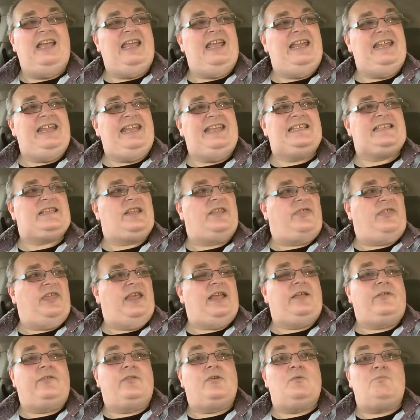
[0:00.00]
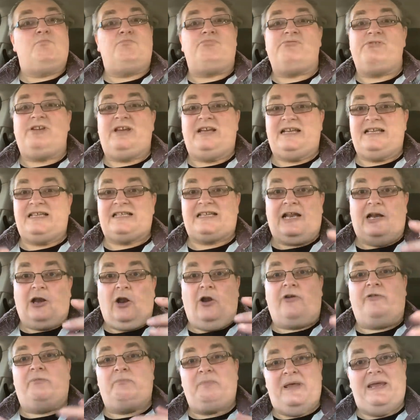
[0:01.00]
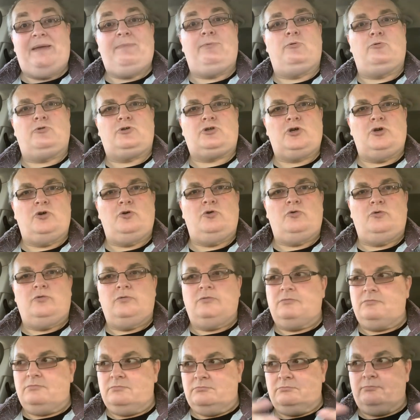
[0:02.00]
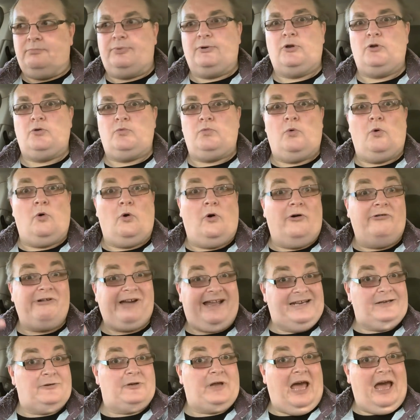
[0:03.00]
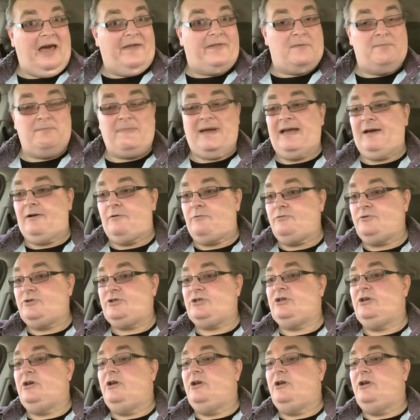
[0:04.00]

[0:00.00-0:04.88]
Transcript: is a thing that brings a lot of people to Blue Water and other malls.